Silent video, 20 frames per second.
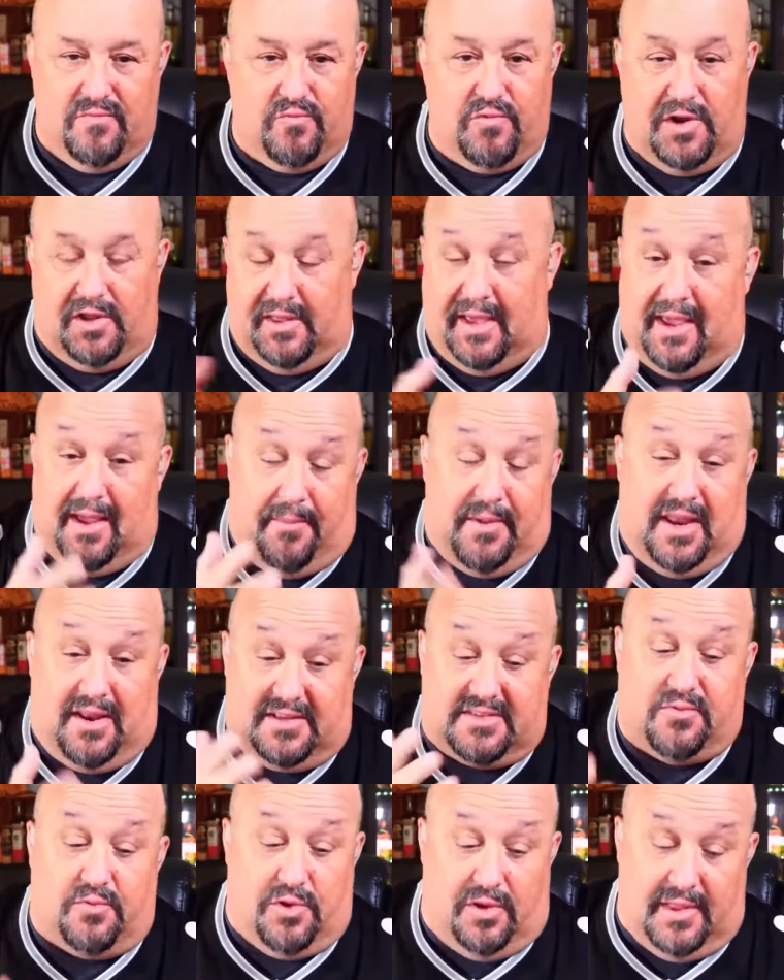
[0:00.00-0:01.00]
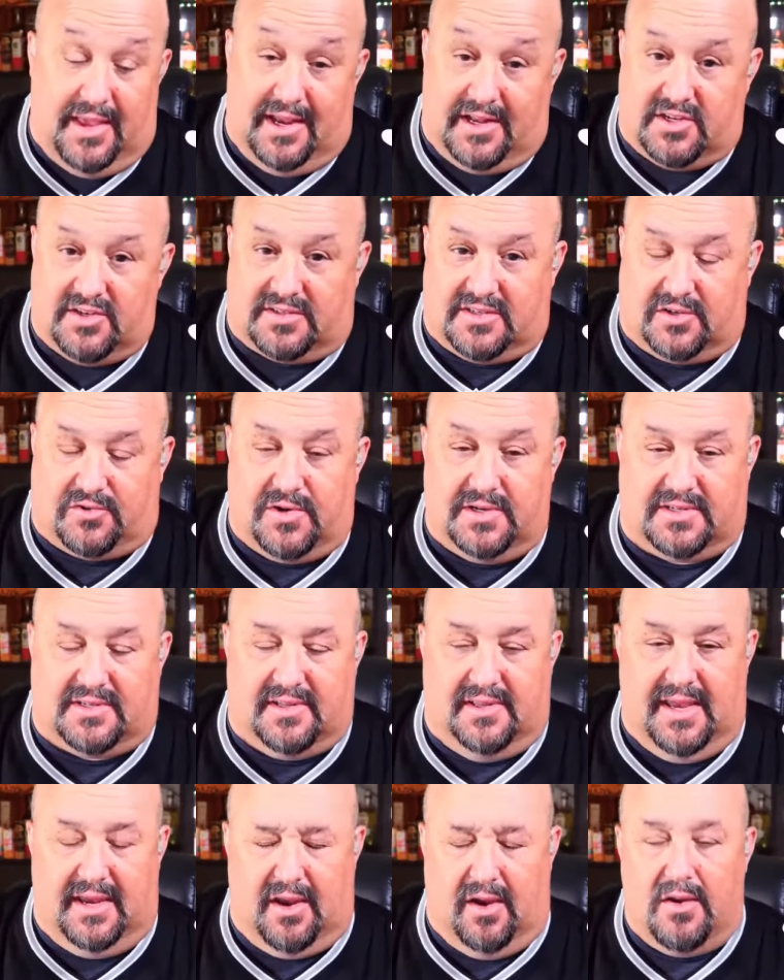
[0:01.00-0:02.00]
Really, I mean, it's really just a
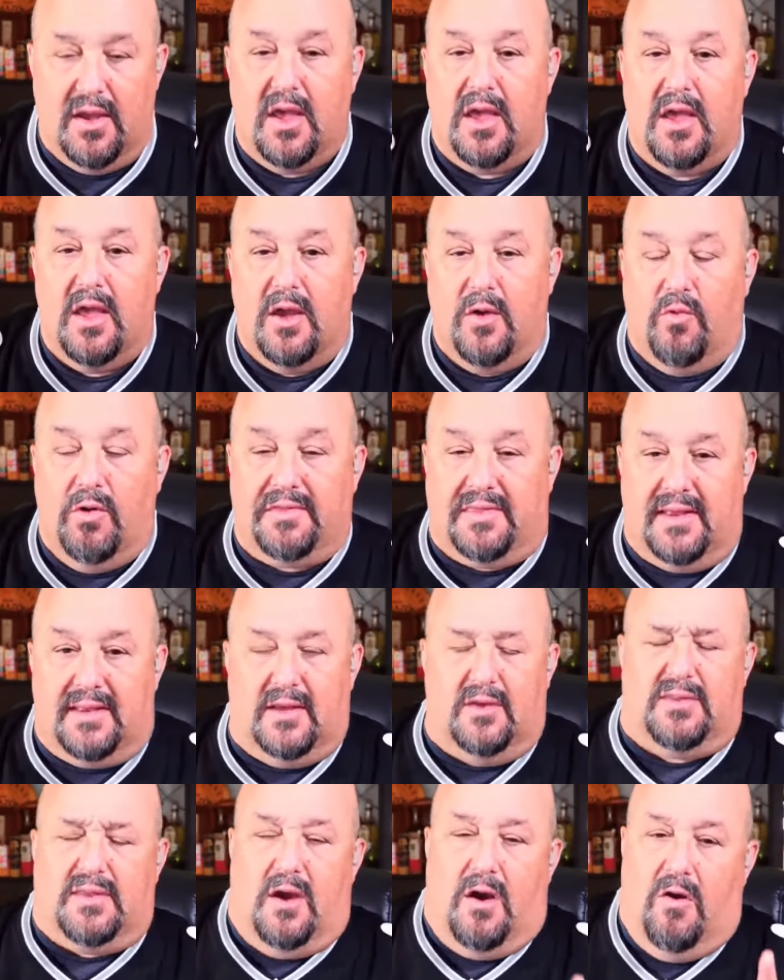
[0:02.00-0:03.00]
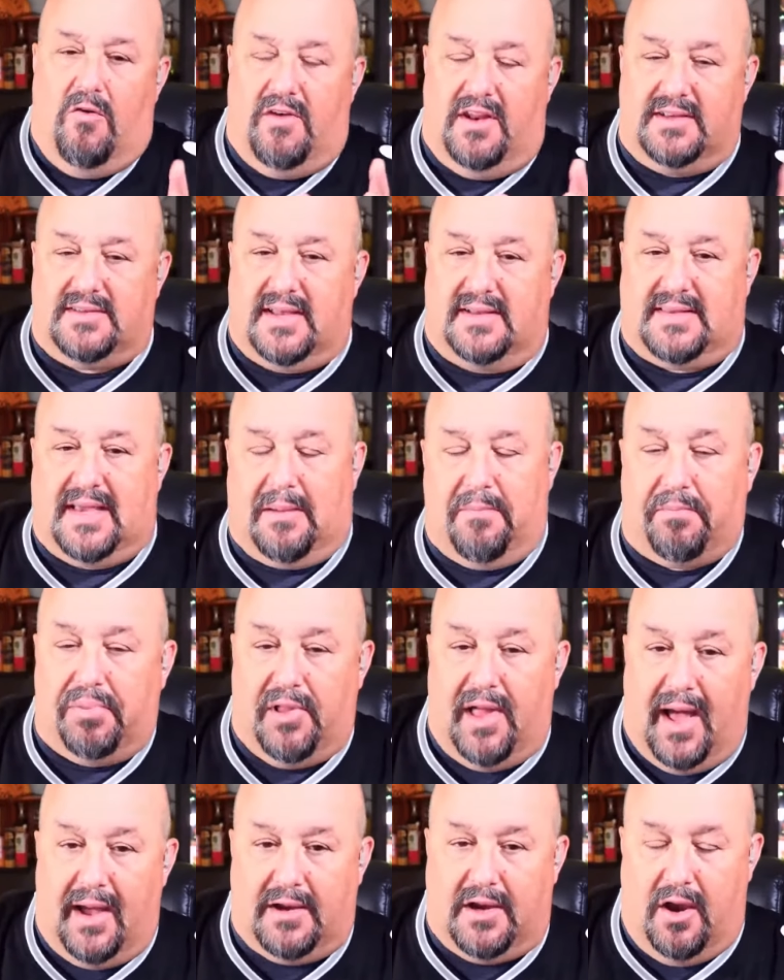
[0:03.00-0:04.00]
Cristalino. What they do with the Hoven is they take
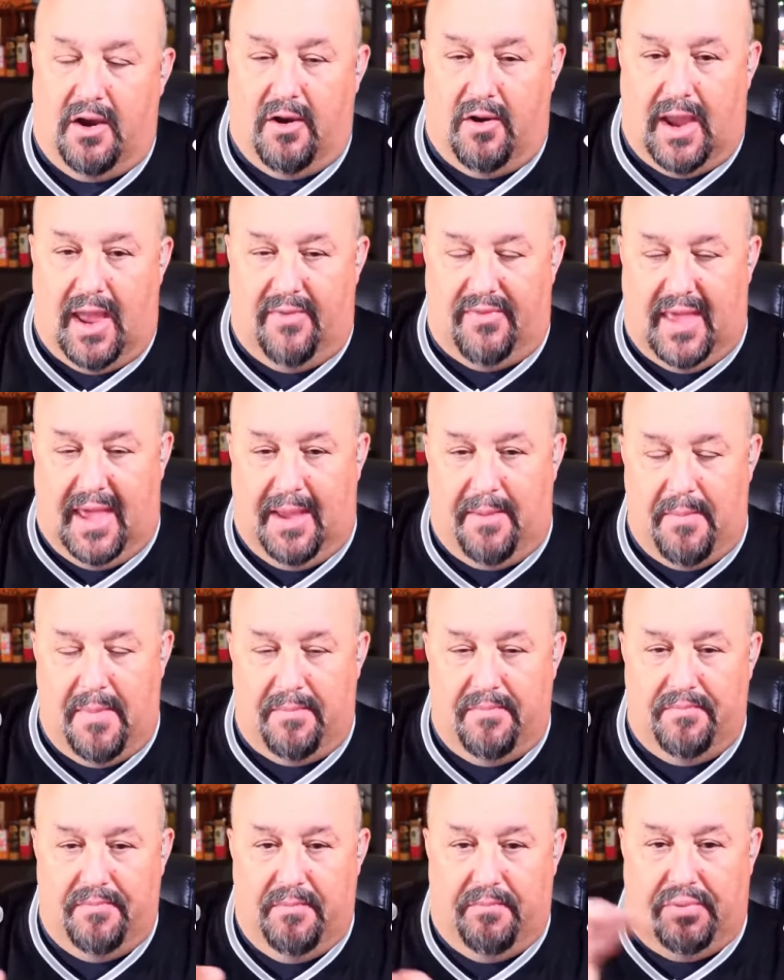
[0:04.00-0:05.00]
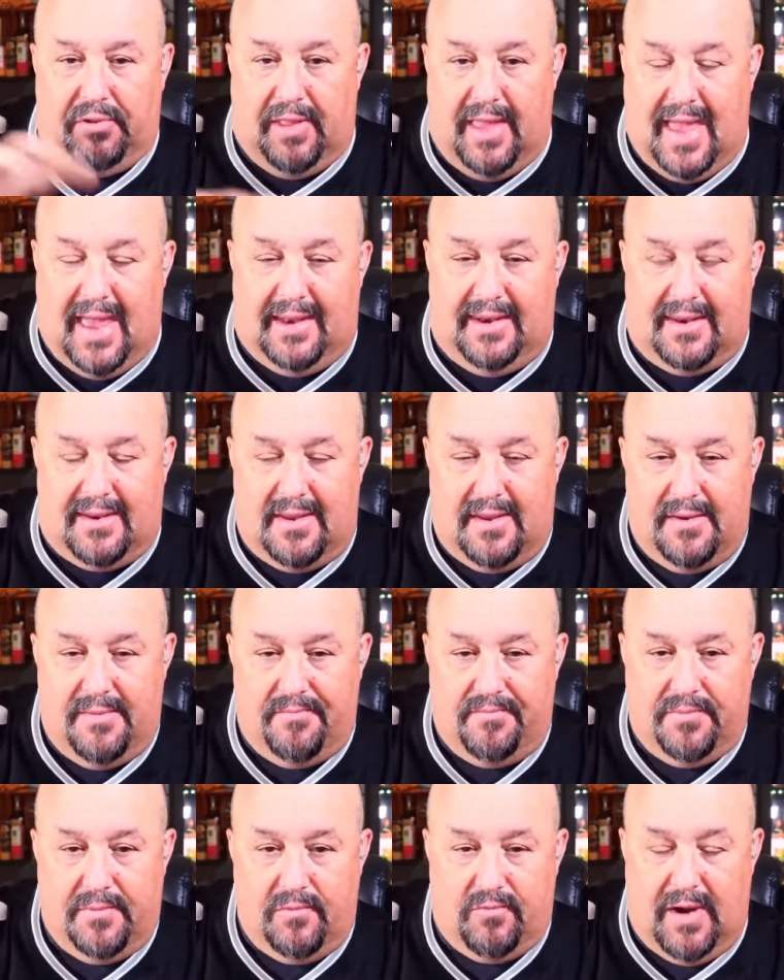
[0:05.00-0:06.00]
Blanco and they blend
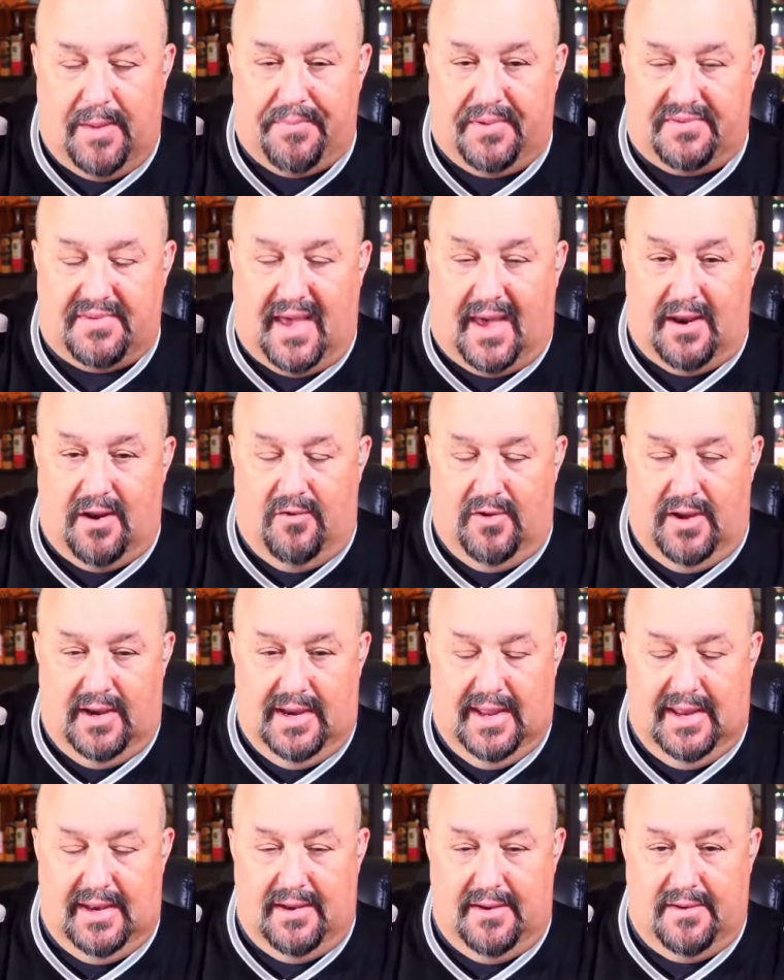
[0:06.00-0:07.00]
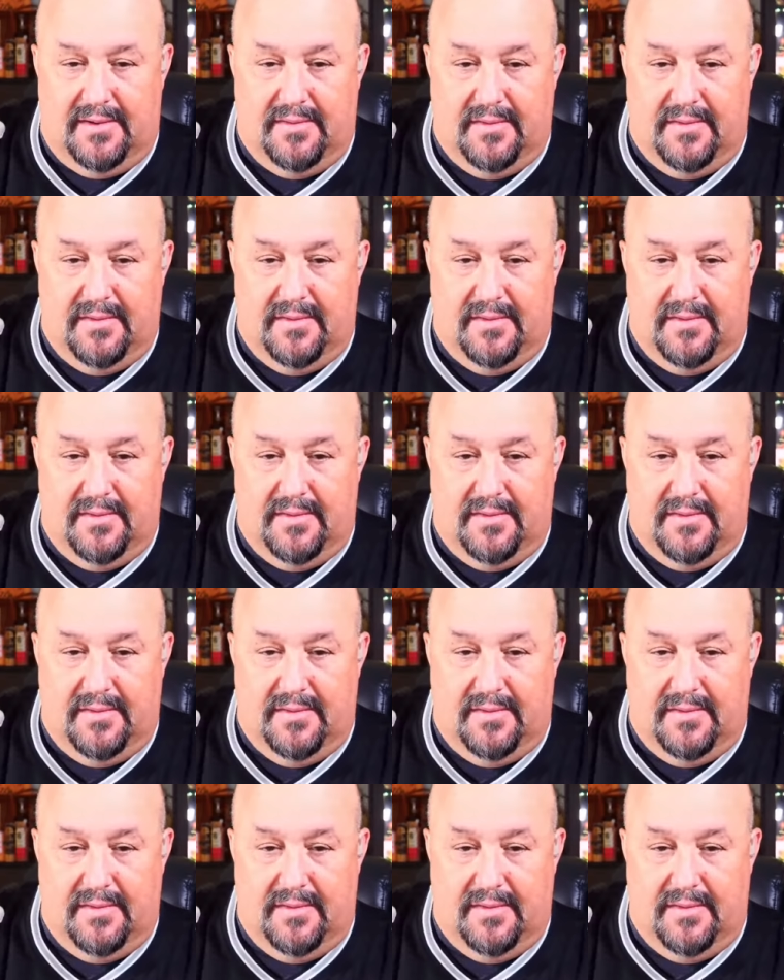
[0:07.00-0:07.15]
Reposado in it,